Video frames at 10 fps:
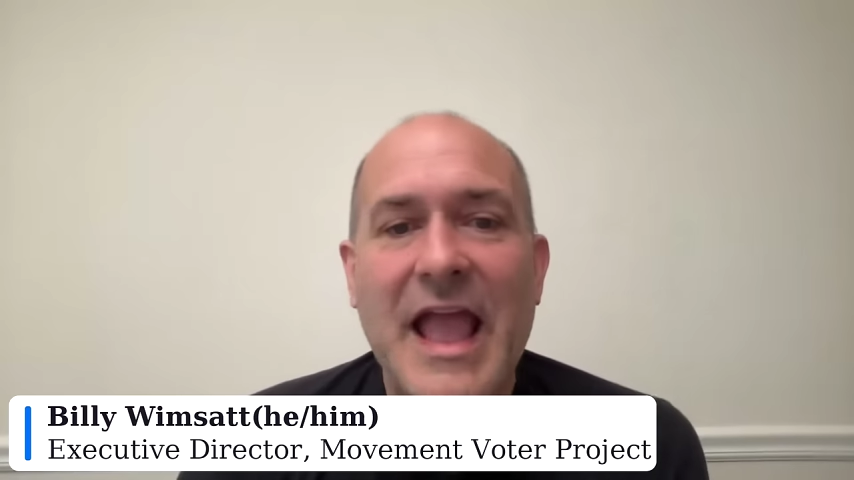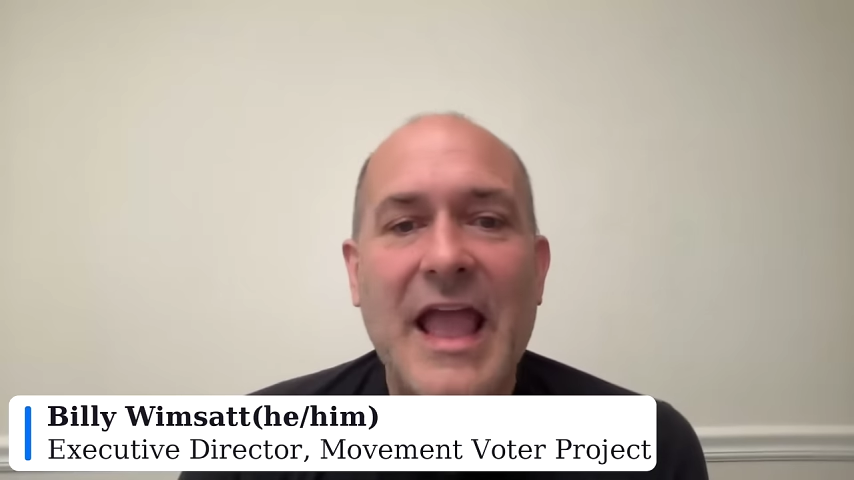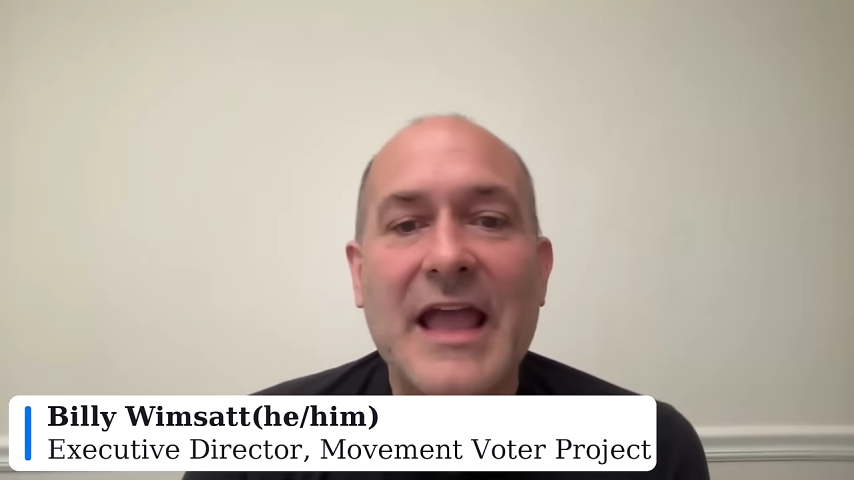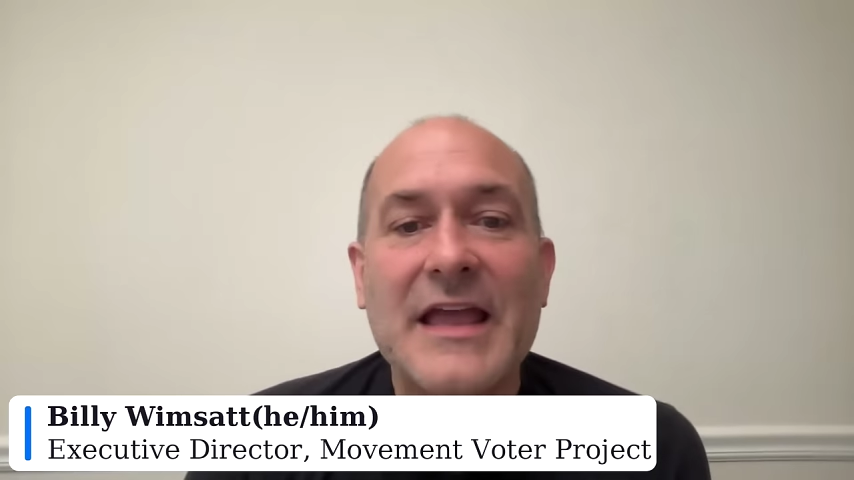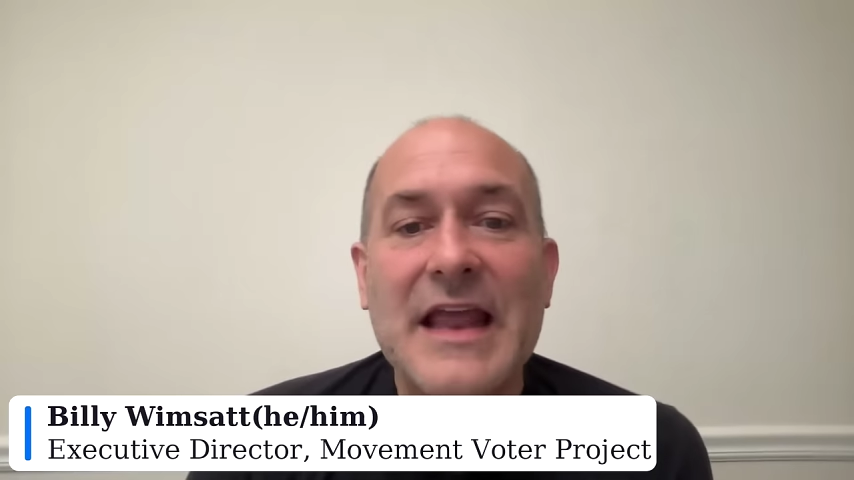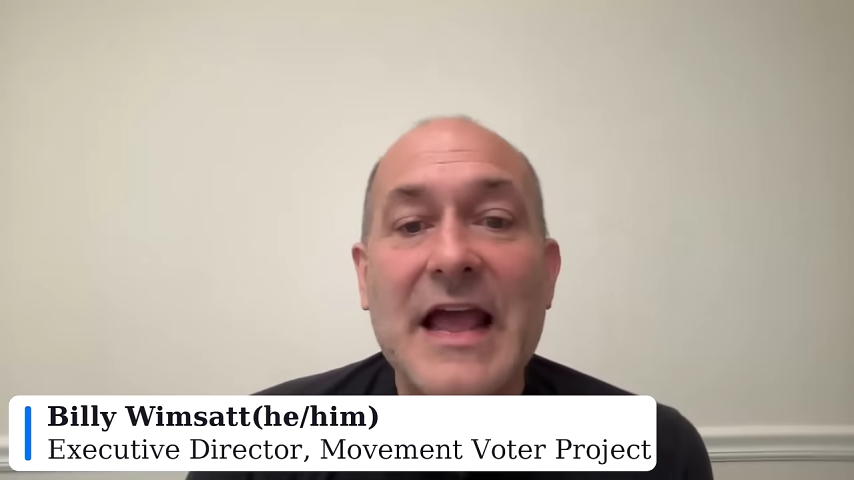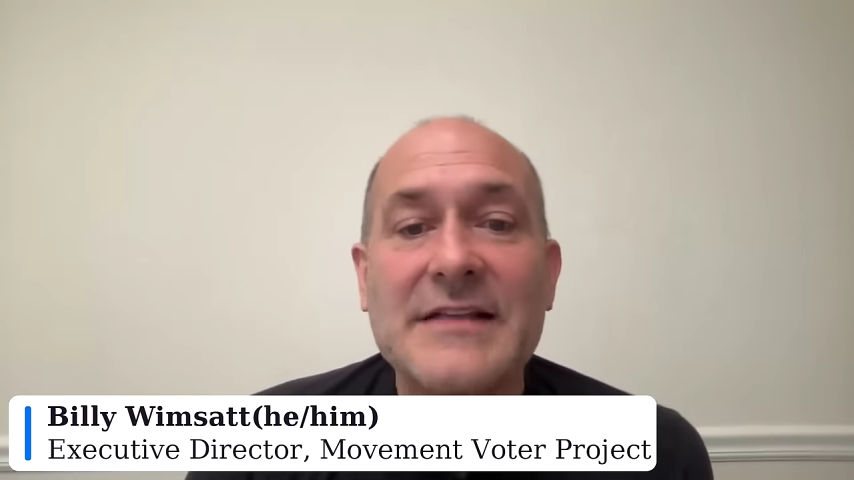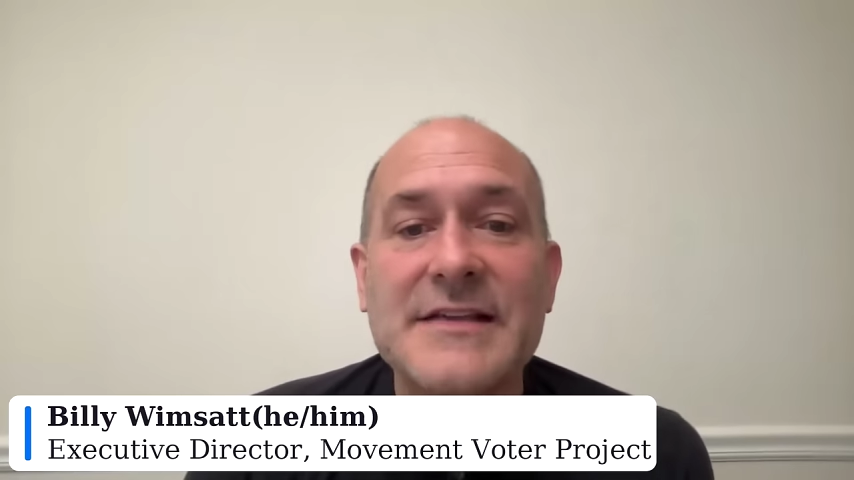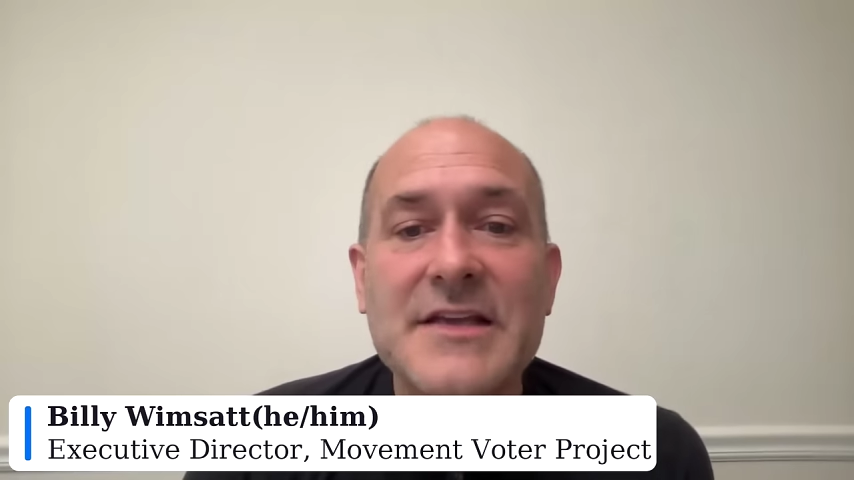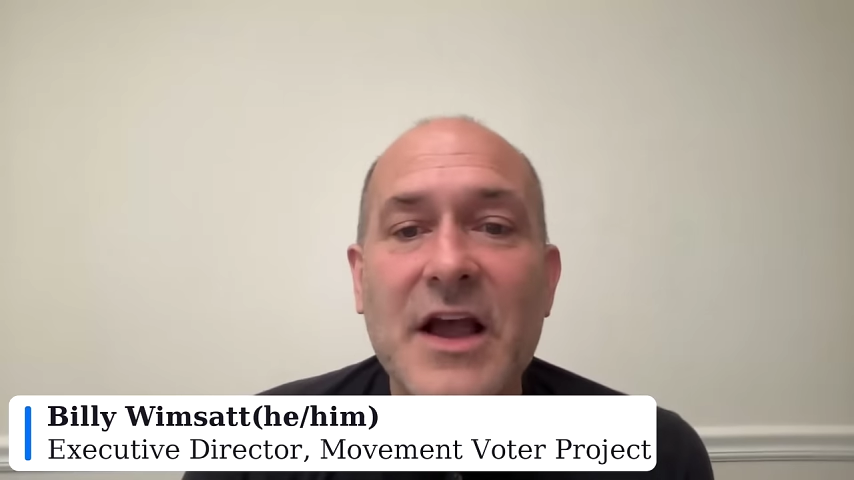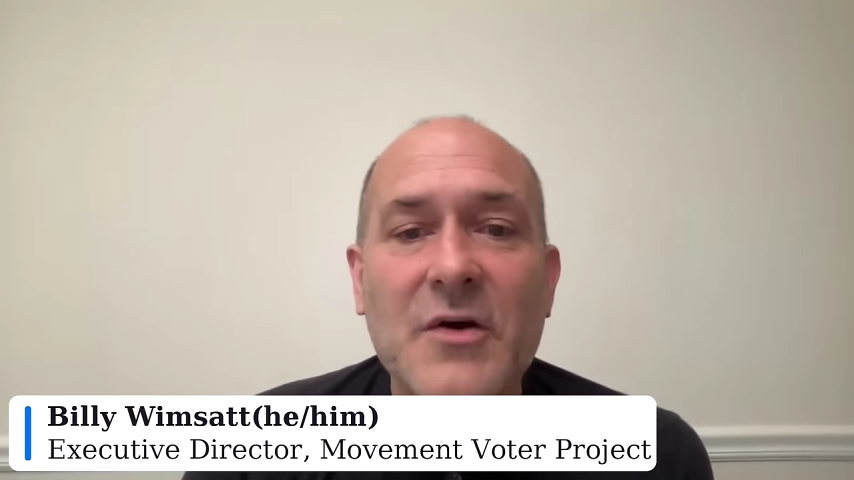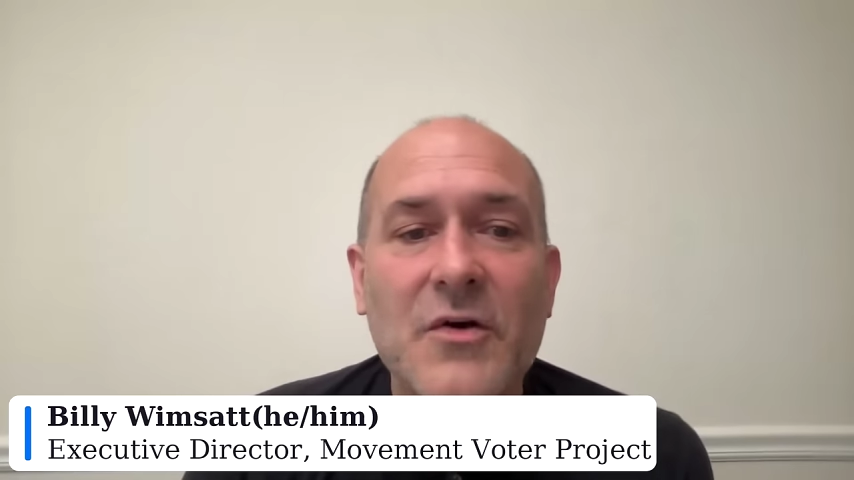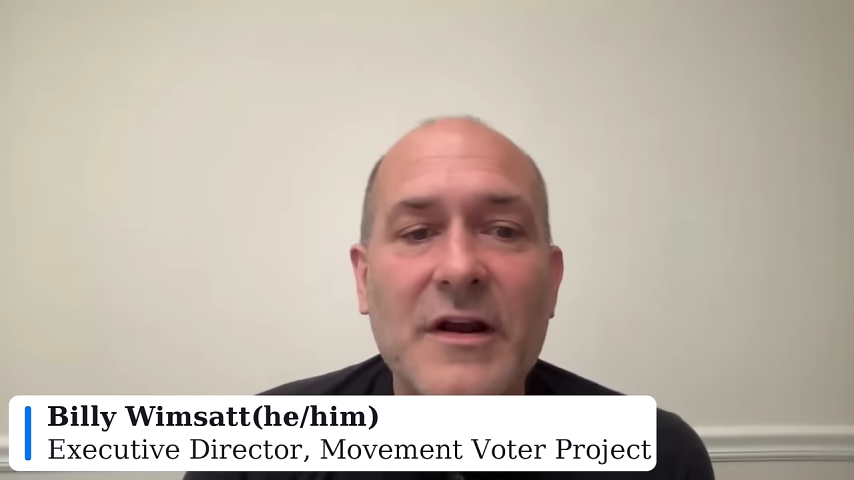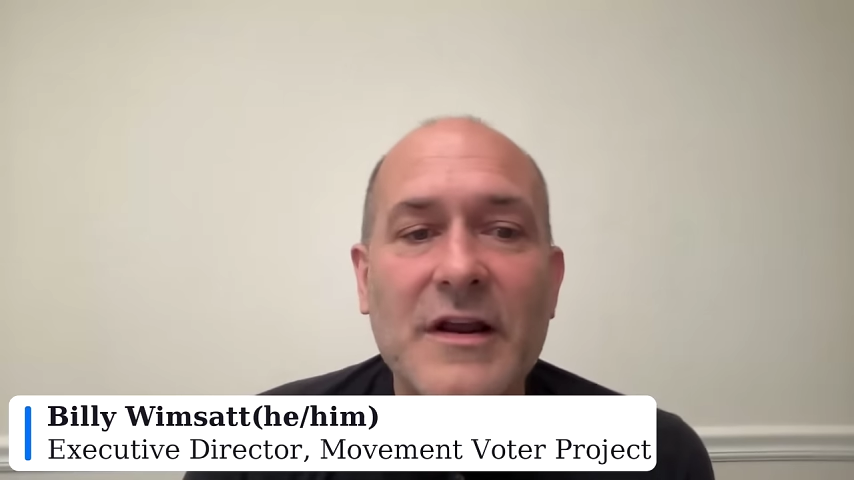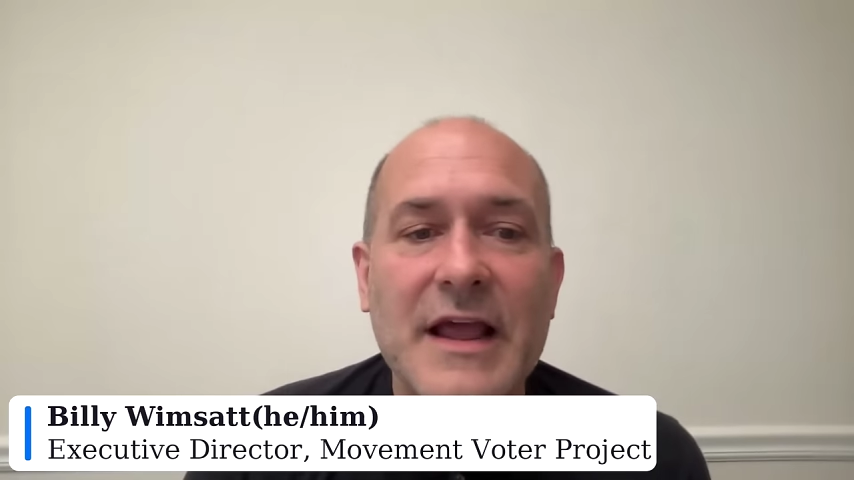and as a young
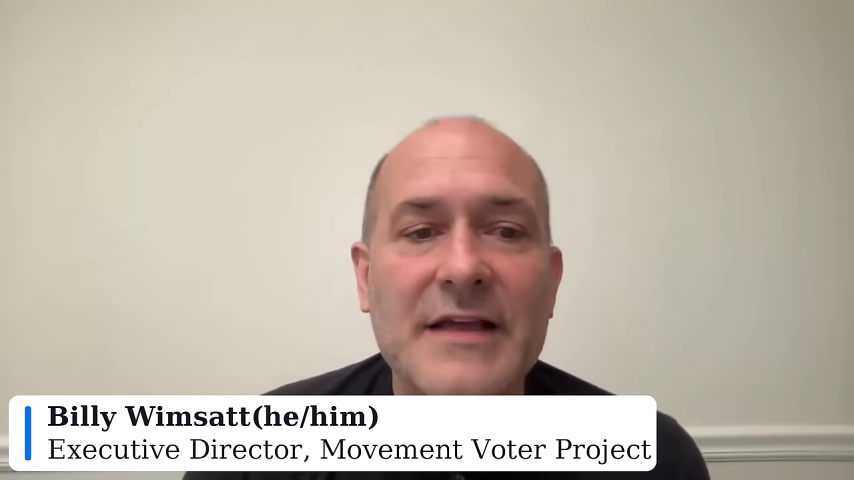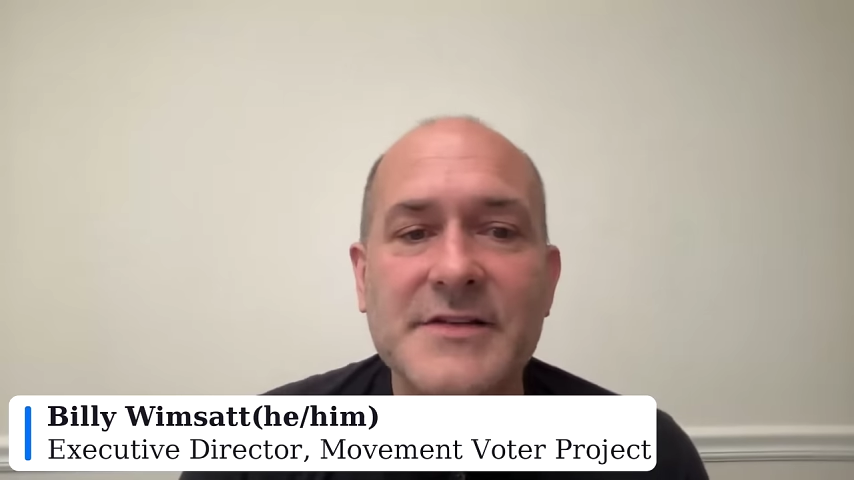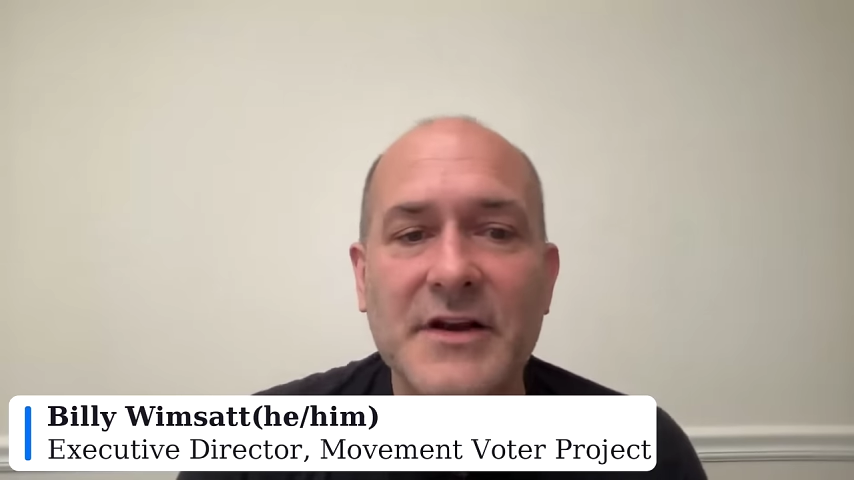organizer,